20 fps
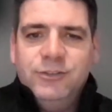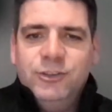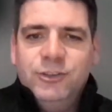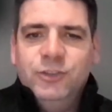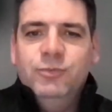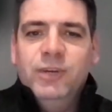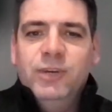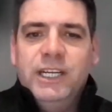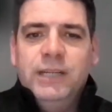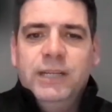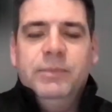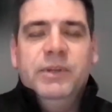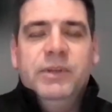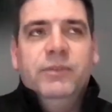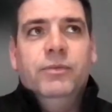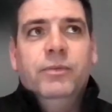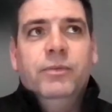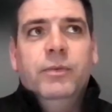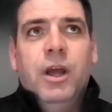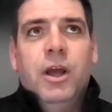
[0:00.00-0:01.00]
she's
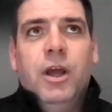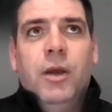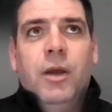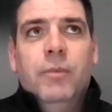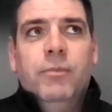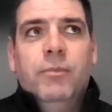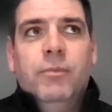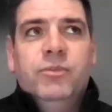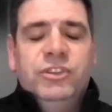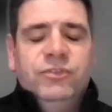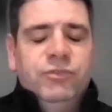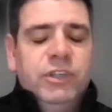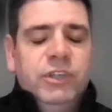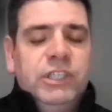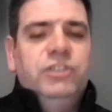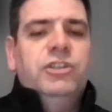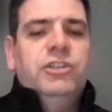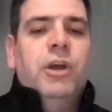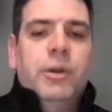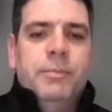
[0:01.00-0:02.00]

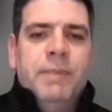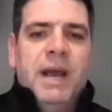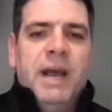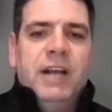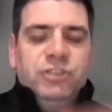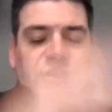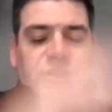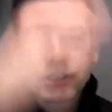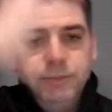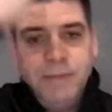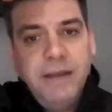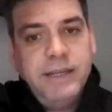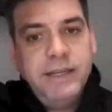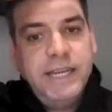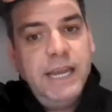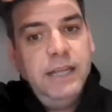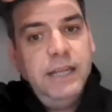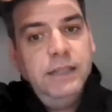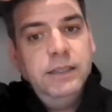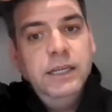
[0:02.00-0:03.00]
really shown a passion about
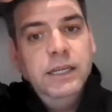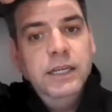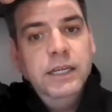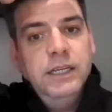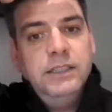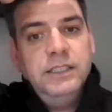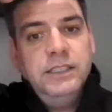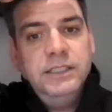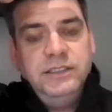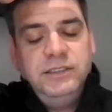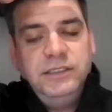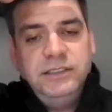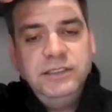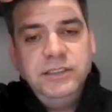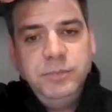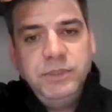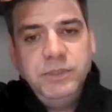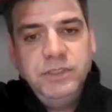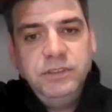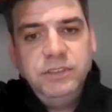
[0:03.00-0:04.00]
getting these
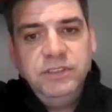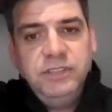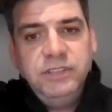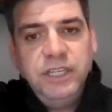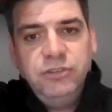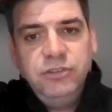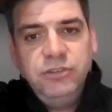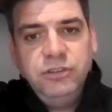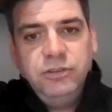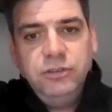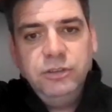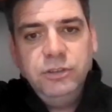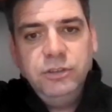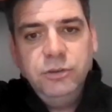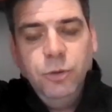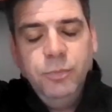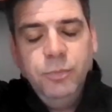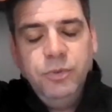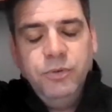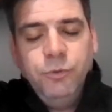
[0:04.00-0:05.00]
disability sessions
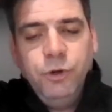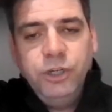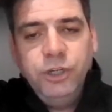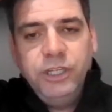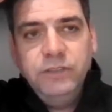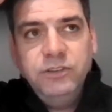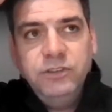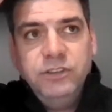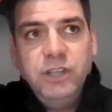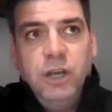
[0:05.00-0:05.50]
up and running.